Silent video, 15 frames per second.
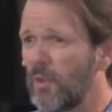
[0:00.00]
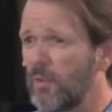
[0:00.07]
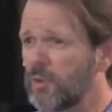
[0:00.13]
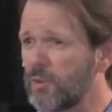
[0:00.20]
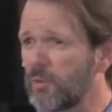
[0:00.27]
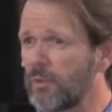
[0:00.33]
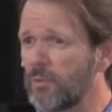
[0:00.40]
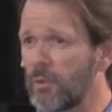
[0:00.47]

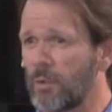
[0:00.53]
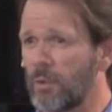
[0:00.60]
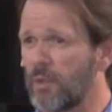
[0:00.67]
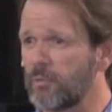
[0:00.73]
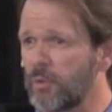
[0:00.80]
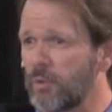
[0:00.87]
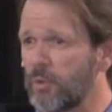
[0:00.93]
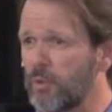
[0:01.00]
surrender our
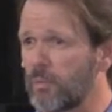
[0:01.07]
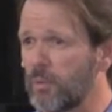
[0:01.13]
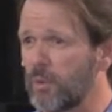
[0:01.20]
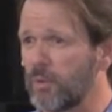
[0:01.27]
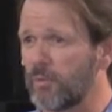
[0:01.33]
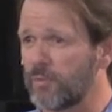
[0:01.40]
life to do the will of the